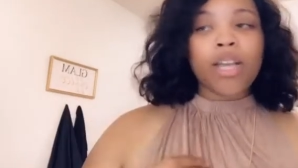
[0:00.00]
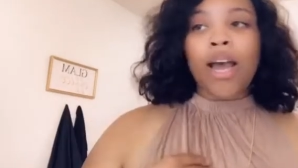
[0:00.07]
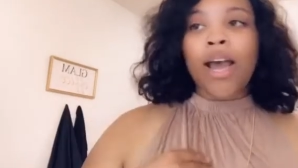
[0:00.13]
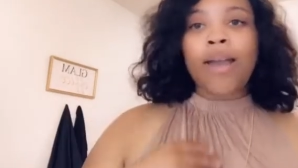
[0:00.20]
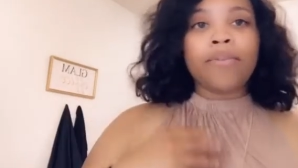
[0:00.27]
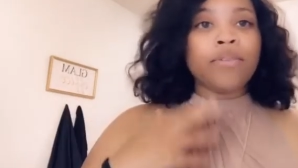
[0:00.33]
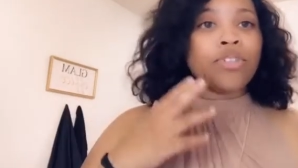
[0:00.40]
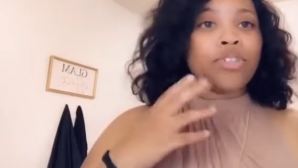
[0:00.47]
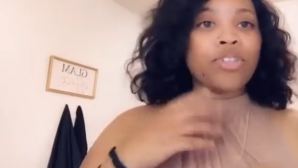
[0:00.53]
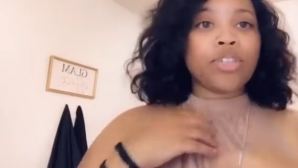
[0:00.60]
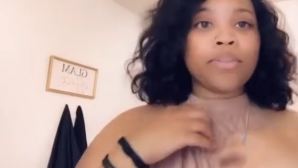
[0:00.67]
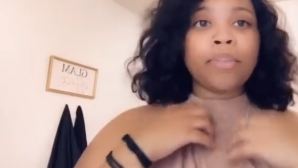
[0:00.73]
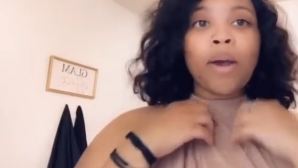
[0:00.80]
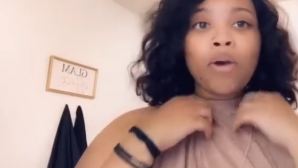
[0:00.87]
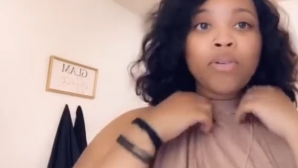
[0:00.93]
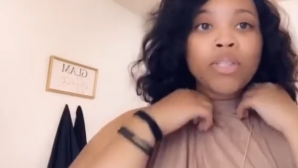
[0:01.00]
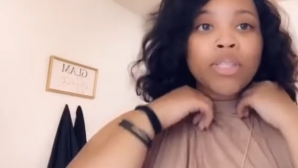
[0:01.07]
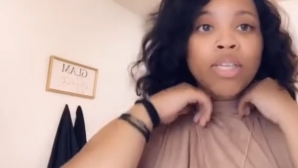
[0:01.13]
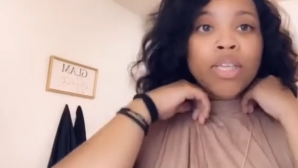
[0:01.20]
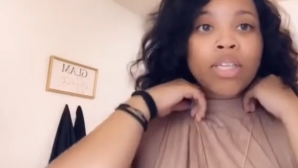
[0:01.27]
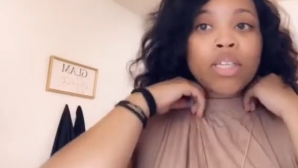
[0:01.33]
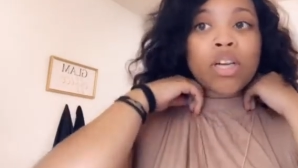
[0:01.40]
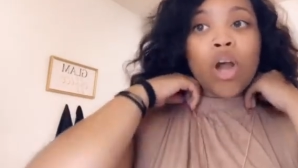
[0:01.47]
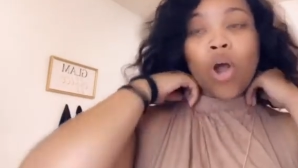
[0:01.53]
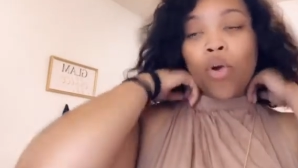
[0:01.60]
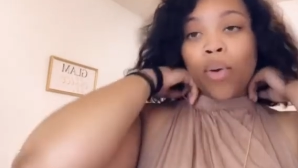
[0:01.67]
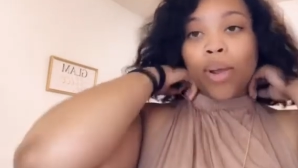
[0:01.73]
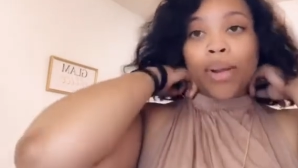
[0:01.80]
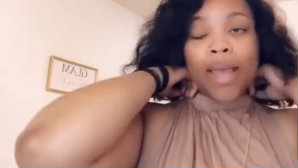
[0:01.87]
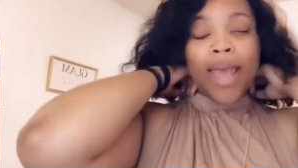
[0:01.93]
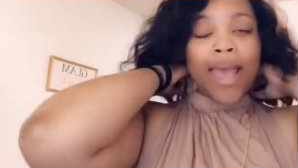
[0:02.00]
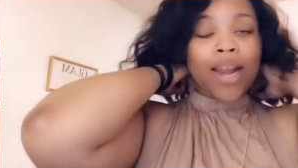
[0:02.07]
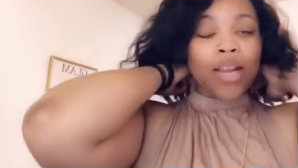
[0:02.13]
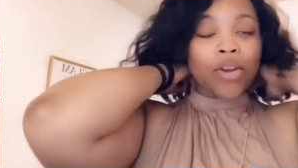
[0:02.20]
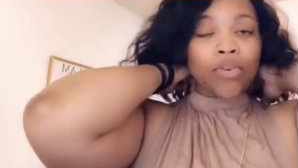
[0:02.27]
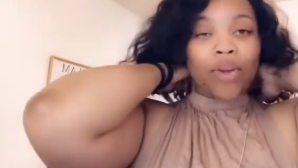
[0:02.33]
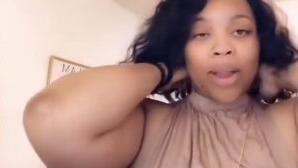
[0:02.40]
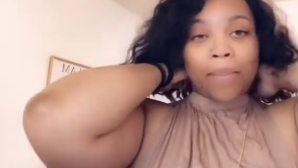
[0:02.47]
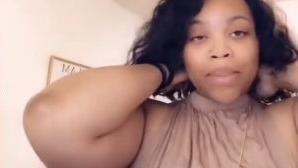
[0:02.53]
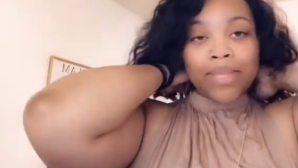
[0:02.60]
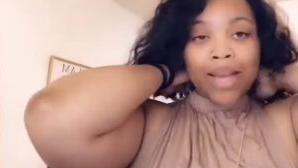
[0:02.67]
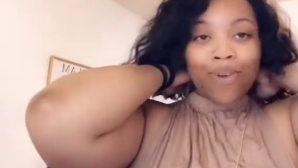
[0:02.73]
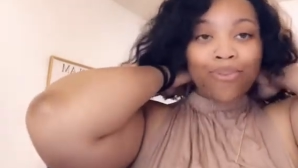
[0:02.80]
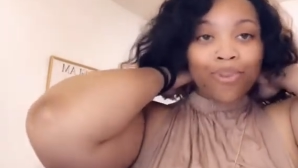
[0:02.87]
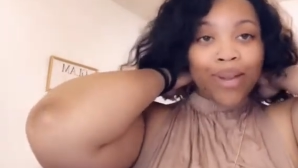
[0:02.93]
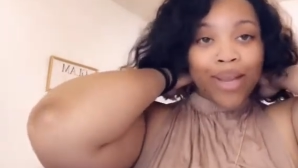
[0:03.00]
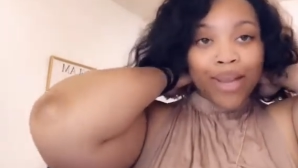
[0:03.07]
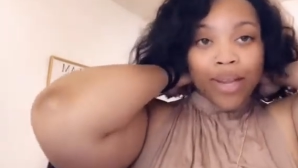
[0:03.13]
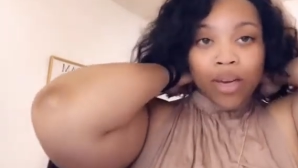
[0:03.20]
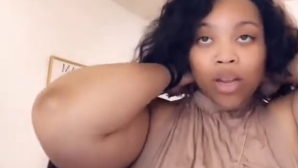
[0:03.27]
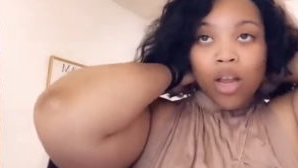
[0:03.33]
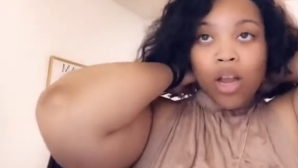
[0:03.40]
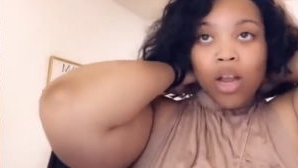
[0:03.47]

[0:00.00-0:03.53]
I was just posting, going, adding crap as I went,